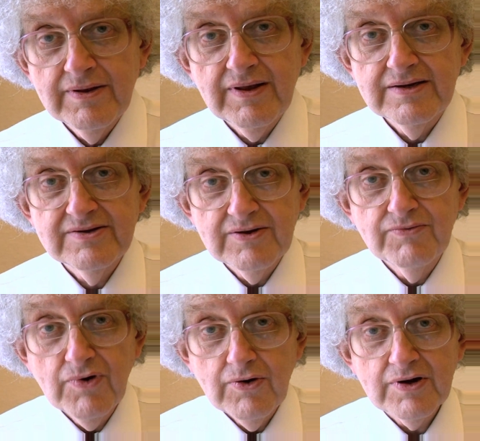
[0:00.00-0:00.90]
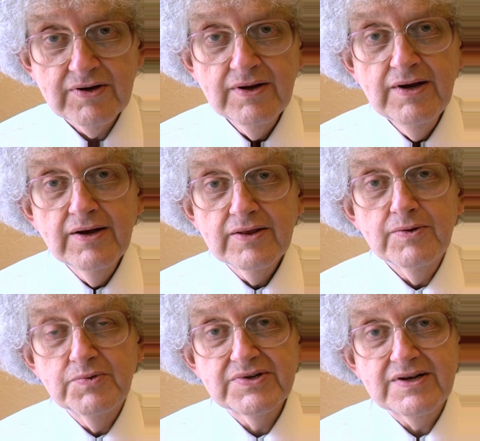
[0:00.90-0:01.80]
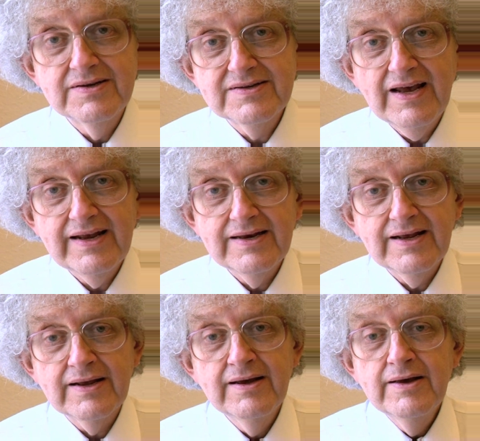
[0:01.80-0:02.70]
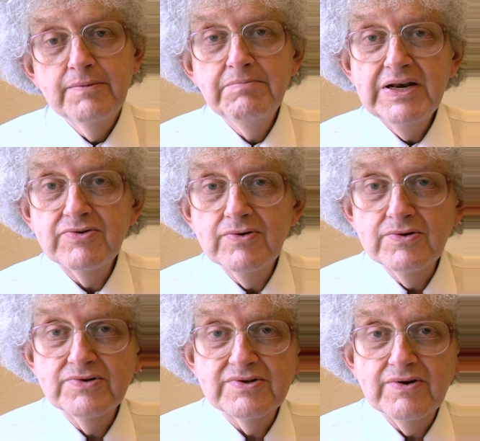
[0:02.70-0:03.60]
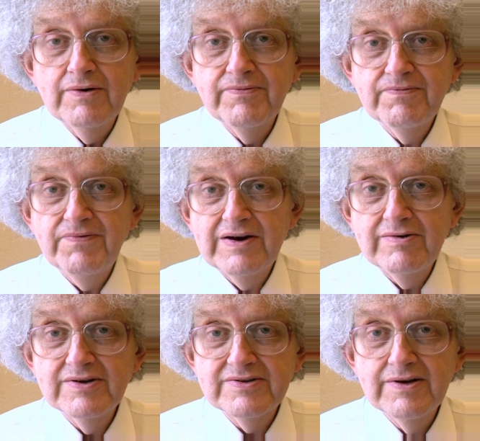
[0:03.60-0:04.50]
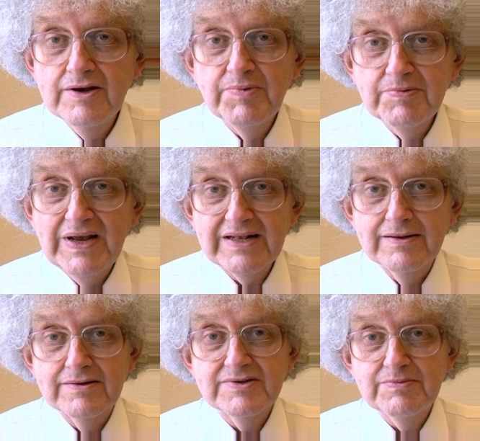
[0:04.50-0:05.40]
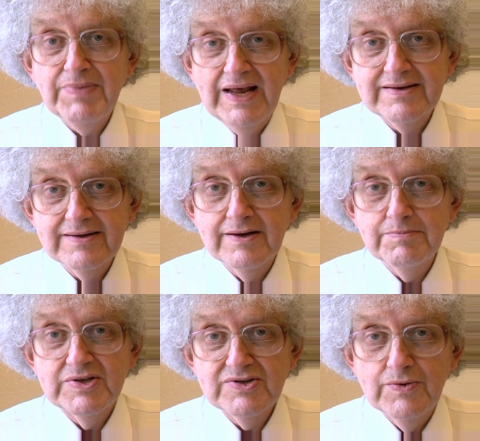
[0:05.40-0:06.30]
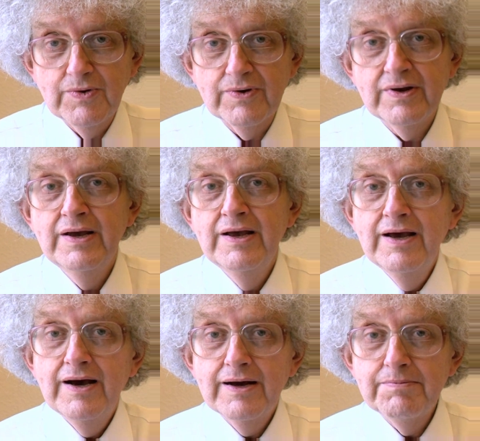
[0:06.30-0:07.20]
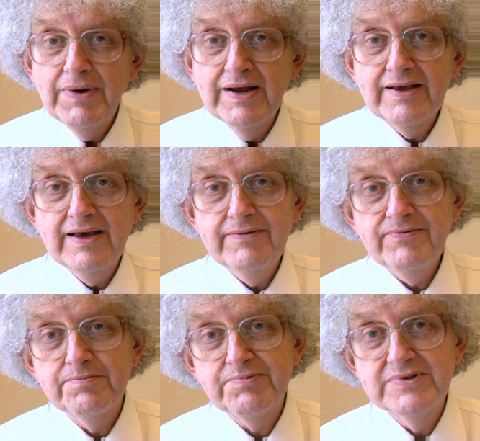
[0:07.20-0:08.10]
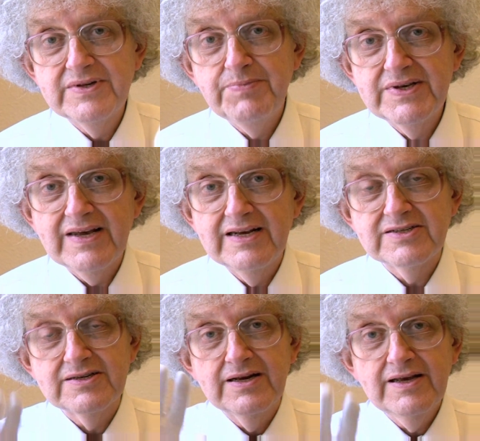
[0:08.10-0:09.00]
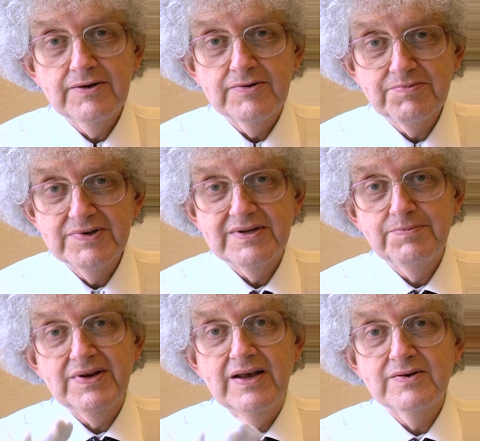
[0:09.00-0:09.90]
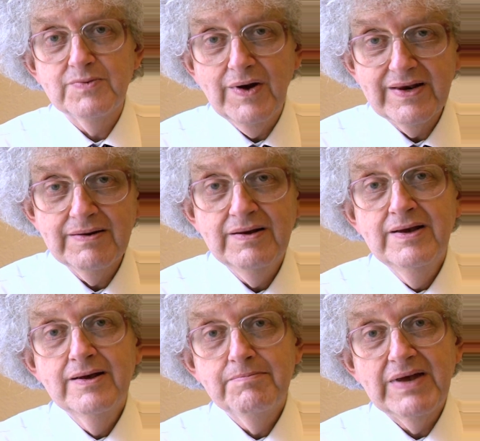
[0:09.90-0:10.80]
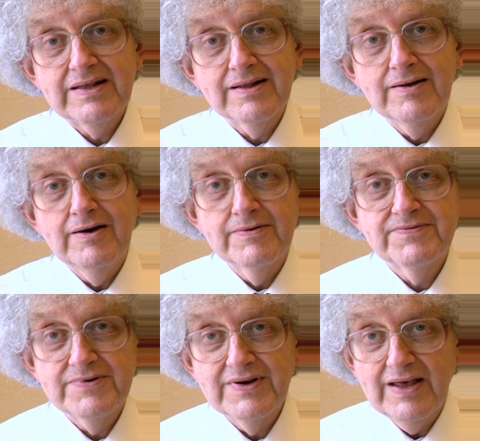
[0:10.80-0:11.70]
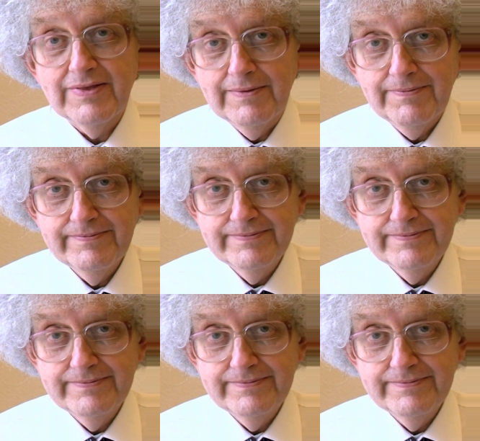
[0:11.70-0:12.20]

that's a rock that was containing minerals of various noble metals, platinum and so on. And by careful precipitation, he could precipitate one metal after another.